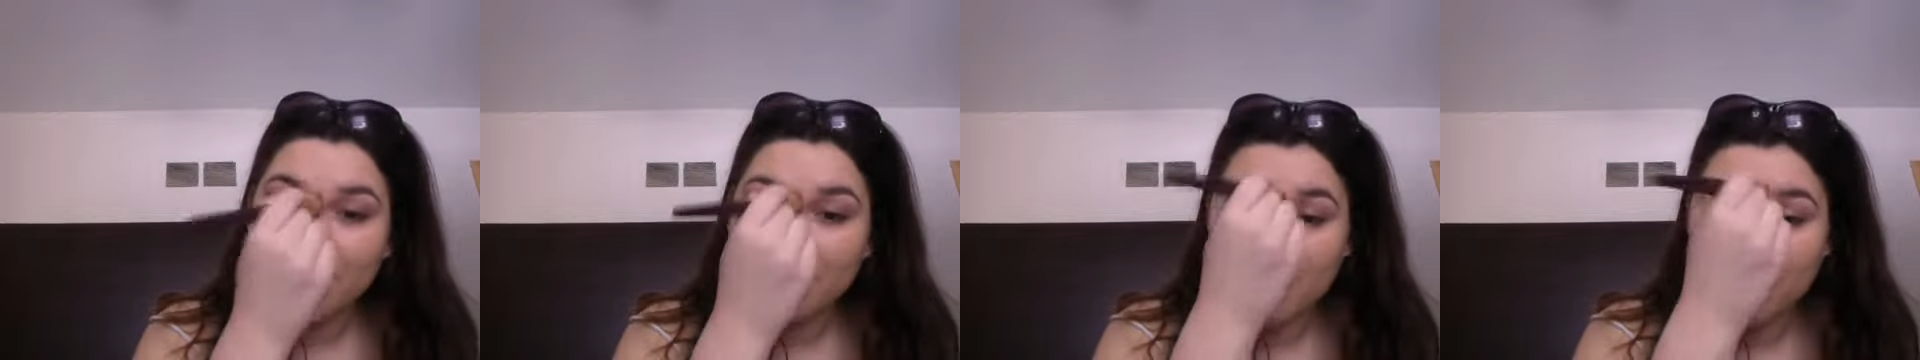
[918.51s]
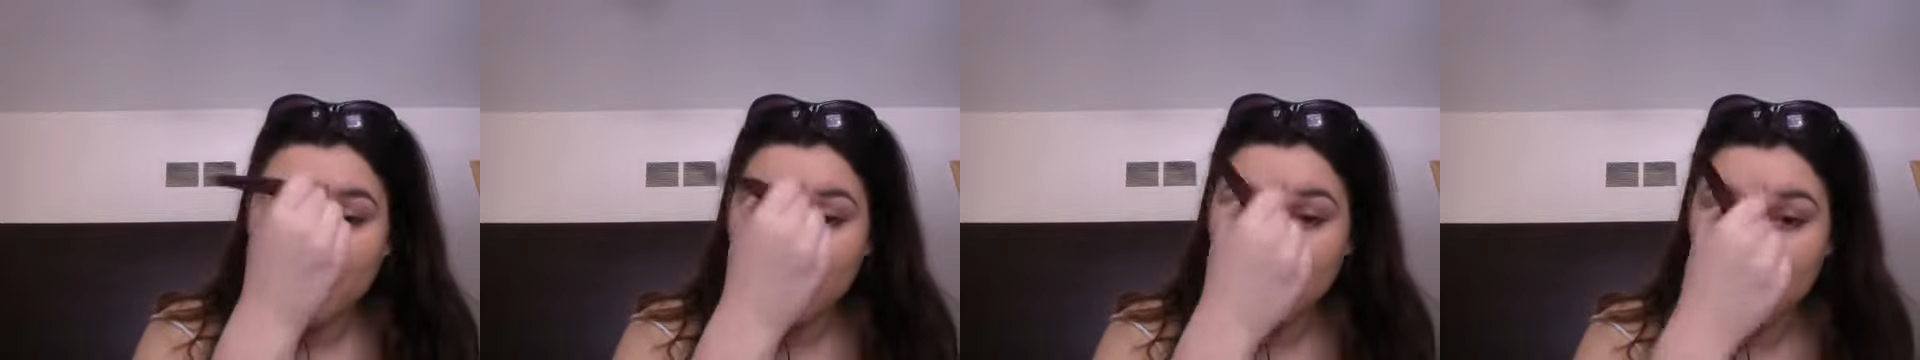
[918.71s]

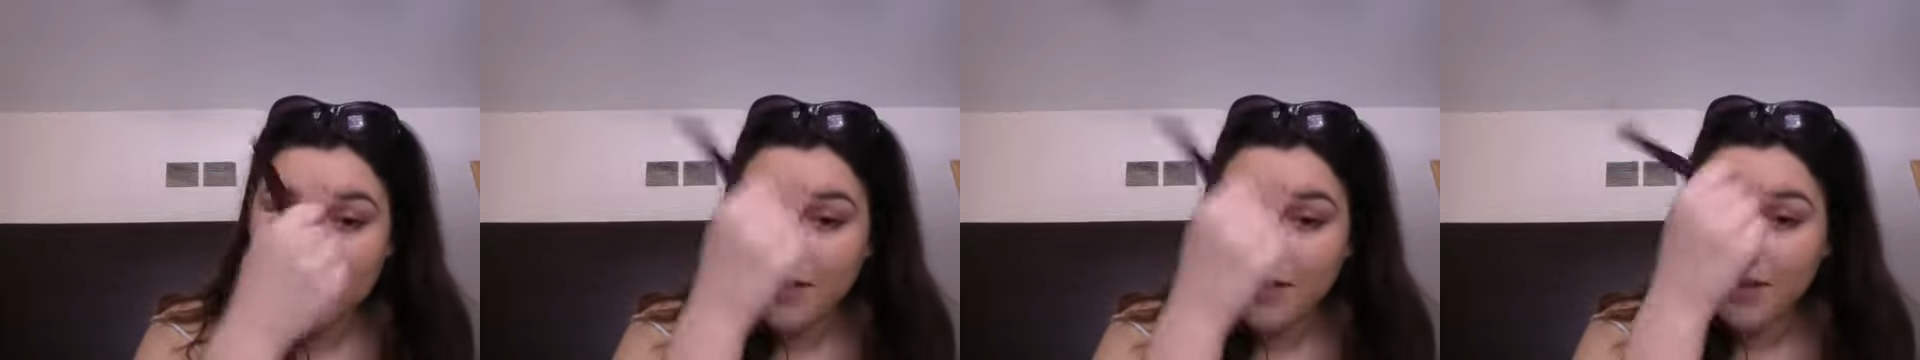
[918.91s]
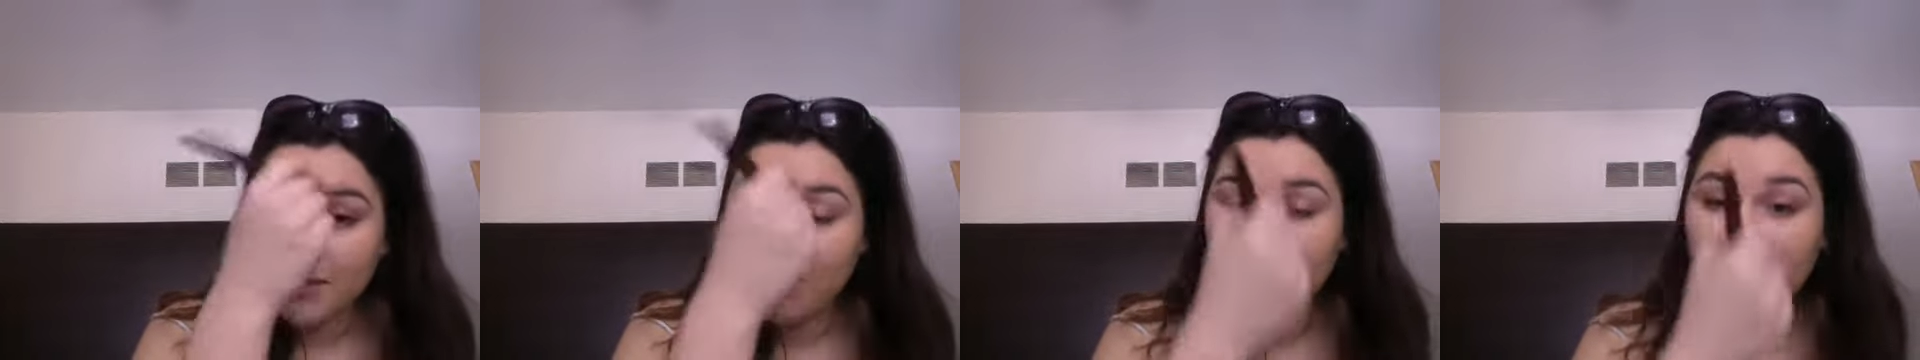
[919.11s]
to spend
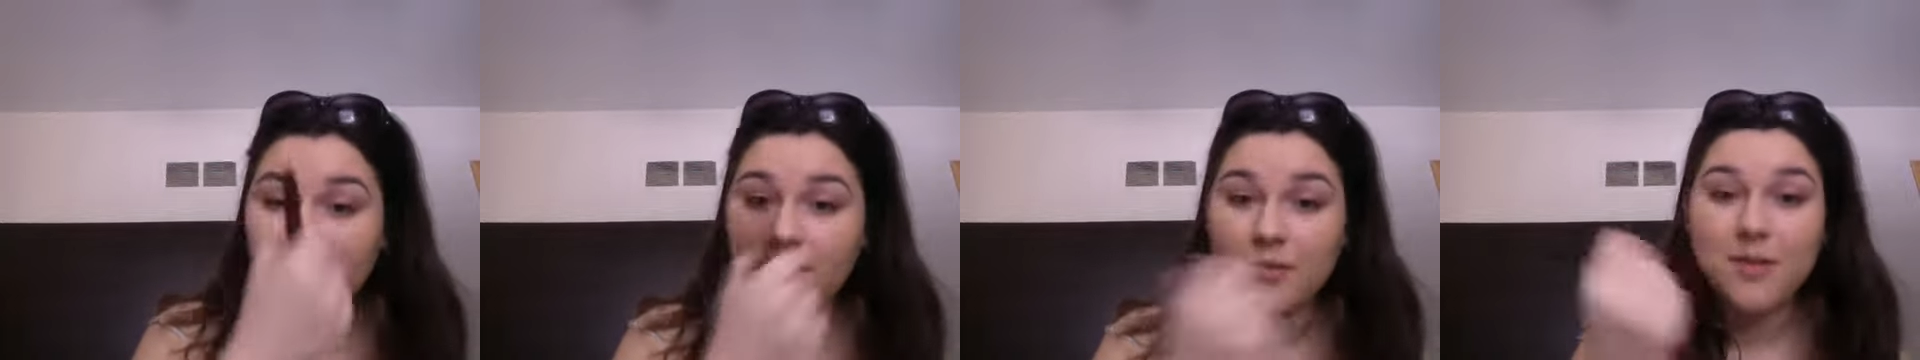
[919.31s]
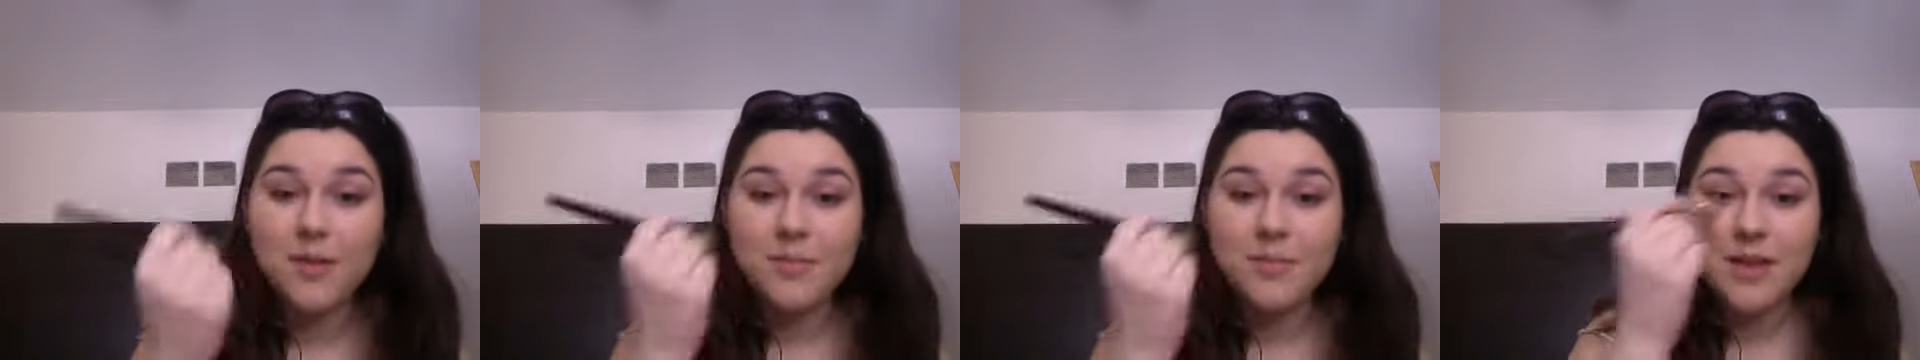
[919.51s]
that long
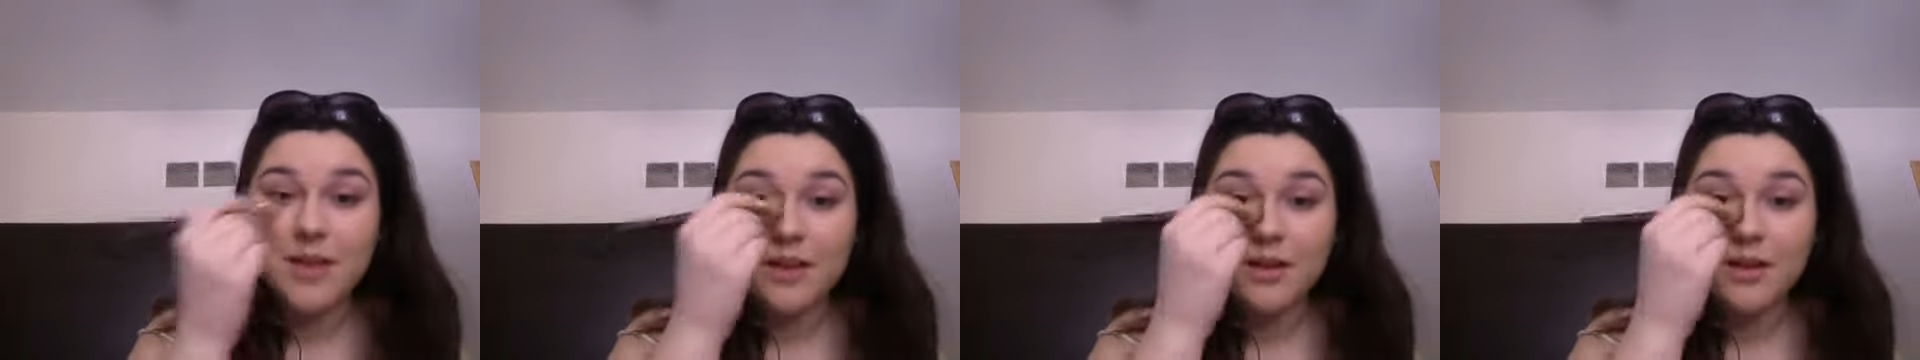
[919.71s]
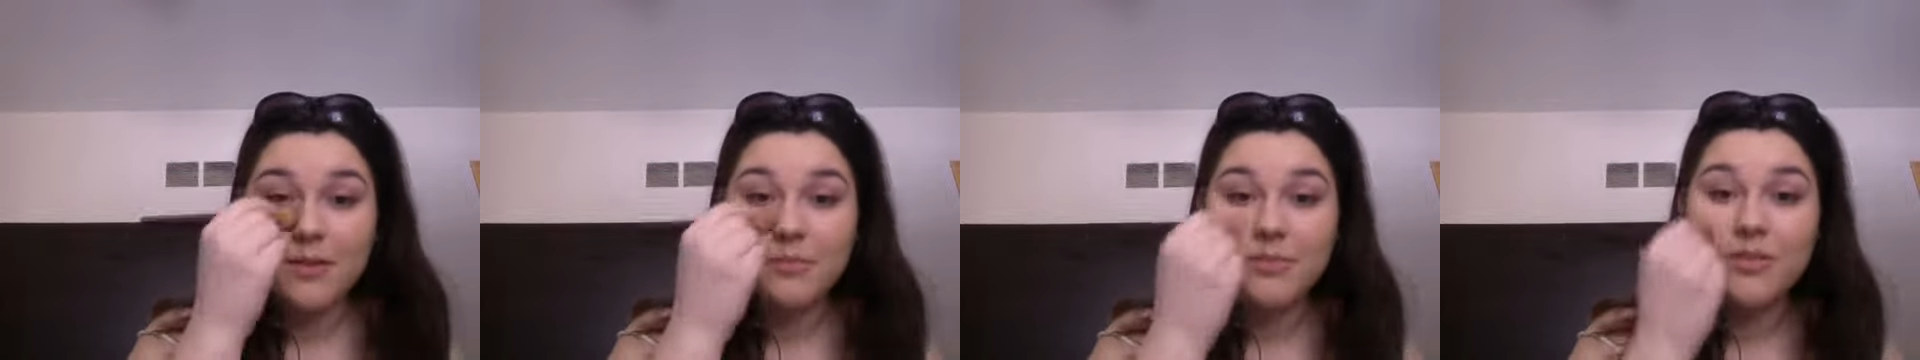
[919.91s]
on my
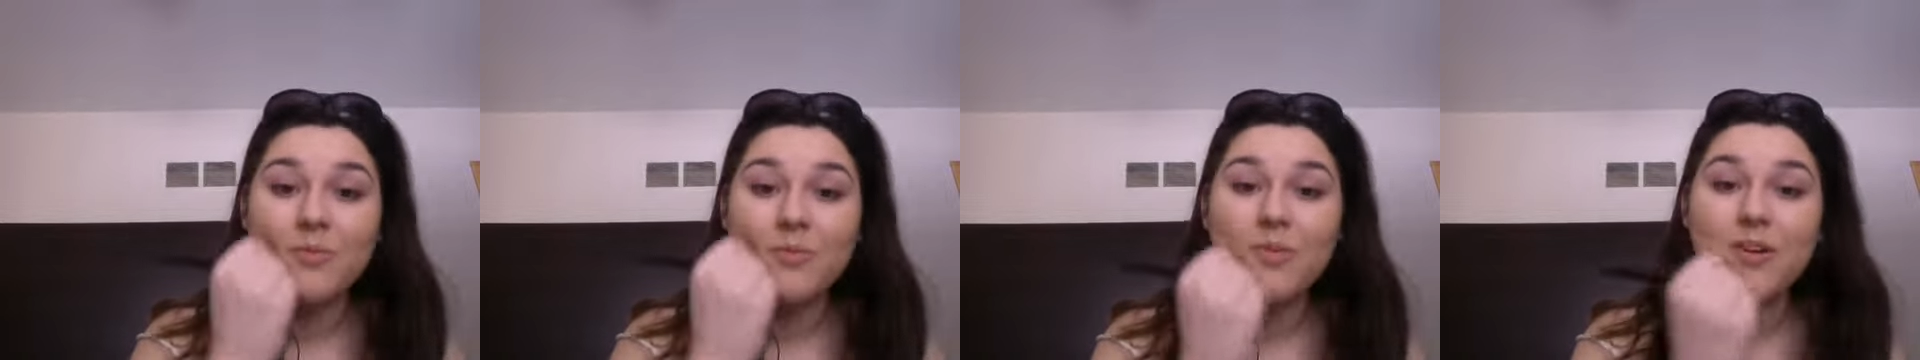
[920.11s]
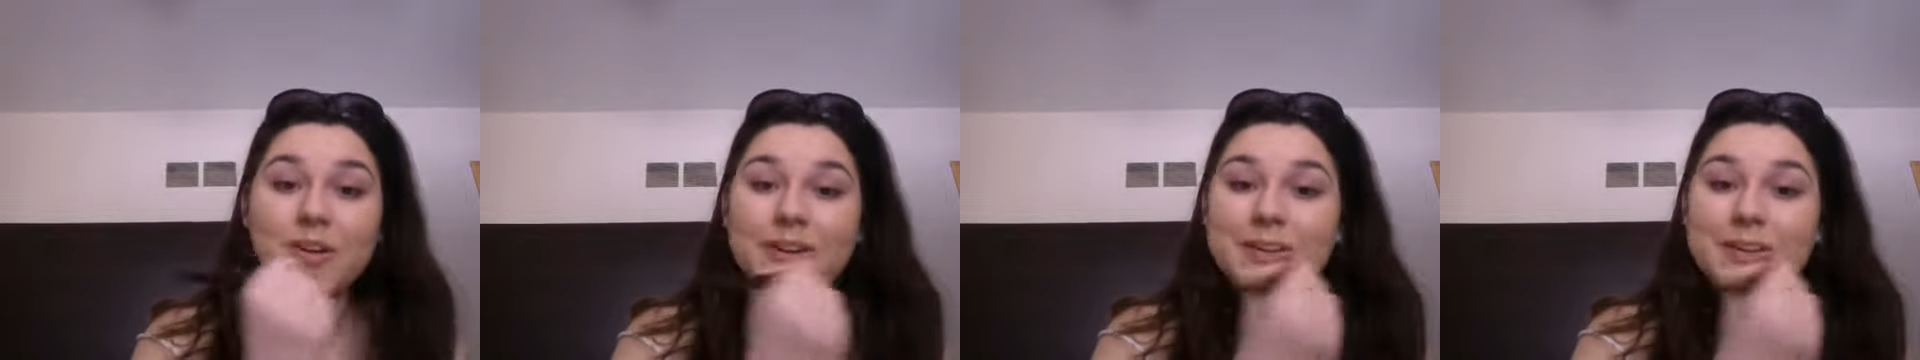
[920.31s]
makeup in the
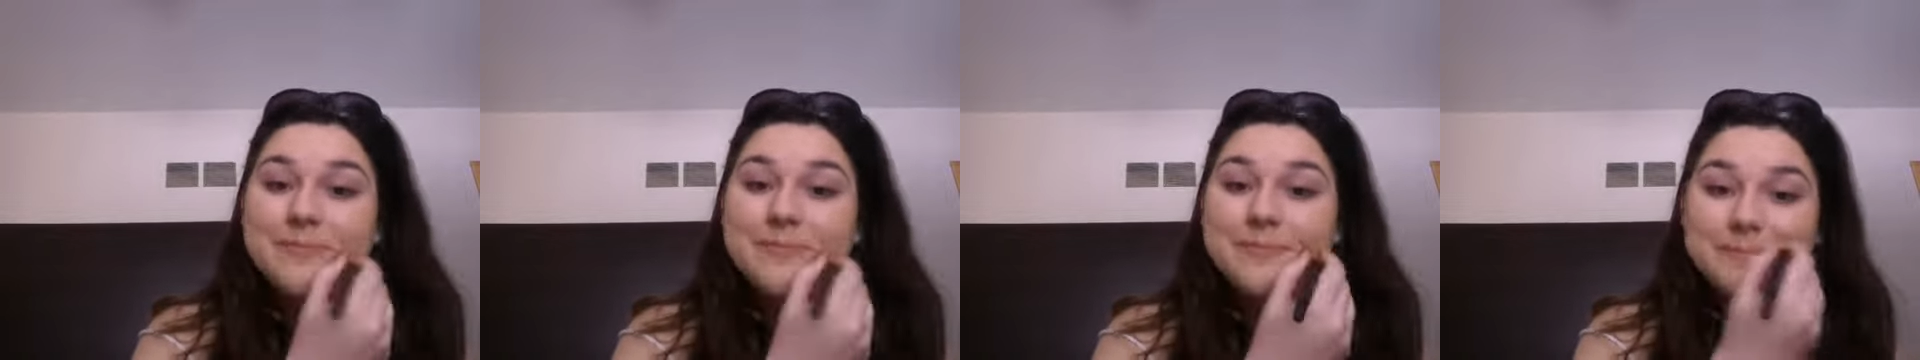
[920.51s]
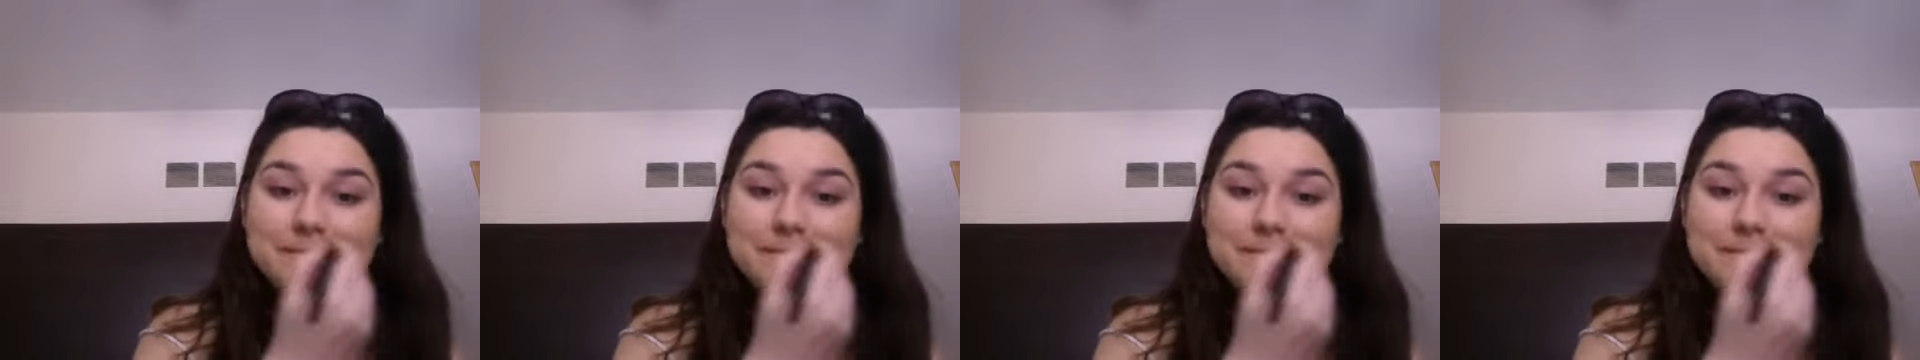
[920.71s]
morning.